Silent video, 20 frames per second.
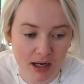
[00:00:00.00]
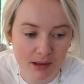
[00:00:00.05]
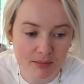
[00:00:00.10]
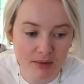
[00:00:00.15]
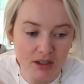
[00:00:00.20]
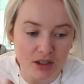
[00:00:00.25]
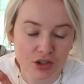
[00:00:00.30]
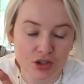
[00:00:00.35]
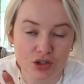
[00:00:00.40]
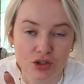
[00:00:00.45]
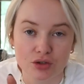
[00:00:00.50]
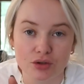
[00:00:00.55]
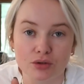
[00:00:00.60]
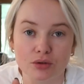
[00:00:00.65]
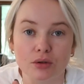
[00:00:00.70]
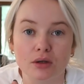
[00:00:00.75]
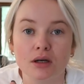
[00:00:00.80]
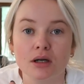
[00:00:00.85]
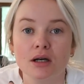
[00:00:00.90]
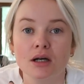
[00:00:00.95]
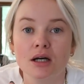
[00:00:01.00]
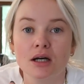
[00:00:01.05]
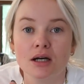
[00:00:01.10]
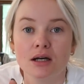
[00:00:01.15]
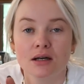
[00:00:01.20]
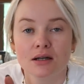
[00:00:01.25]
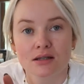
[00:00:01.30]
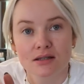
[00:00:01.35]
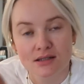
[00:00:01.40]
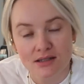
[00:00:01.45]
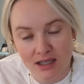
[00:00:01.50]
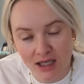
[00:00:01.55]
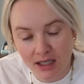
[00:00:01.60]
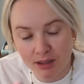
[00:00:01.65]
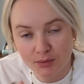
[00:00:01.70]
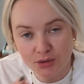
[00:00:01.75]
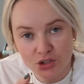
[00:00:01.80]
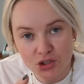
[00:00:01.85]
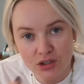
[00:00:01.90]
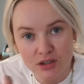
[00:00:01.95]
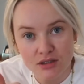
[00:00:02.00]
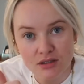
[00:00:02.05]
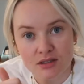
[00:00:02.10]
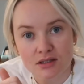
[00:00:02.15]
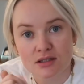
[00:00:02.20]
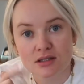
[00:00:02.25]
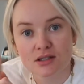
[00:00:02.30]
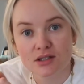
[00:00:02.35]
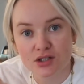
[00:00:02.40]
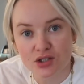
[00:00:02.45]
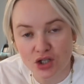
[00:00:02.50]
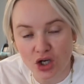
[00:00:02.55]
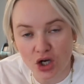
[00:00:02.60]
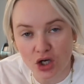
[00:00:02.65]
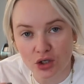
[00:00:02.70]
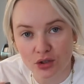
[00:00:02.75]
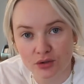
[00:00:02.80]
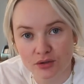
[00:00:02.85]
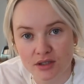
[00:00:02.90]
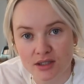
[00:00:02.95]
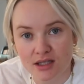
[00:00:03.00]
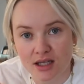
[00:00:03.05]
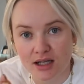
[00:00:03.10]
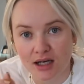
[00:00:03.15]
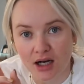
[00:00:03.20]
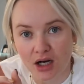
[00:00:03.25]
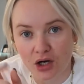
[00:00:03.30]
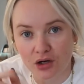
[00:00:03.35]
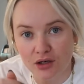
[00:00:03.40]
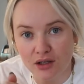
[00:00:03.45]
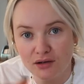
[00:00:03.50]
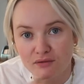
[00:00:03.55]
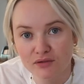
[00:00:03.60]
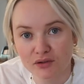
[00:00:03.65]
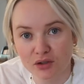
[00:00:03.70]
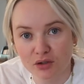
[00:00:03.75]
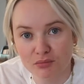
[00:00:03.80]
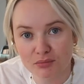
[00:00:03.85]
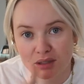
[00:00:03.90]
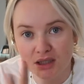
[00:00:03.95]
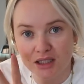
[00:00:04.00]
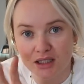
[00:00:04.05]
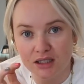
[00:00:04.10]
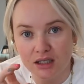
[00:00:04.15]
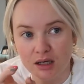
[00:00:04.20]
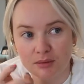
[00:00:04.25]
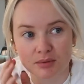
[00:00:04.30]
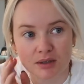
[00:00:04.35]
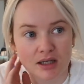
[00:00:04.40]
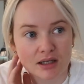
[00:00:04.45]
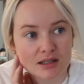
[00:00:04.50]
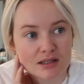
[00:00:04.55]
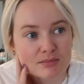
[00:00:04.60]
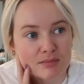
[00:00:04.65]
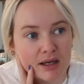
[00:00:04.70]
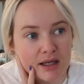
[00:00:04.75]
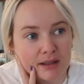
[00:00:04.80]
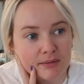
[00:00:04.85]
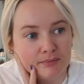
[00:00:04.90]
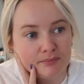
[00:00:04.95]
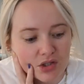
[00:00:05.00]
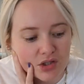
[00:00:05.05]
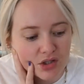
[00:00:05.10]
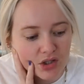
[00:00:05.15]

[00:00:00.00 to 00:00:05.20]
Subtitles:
I'm gonna do sandwiches, scones, and I already have little mini cupcakes made.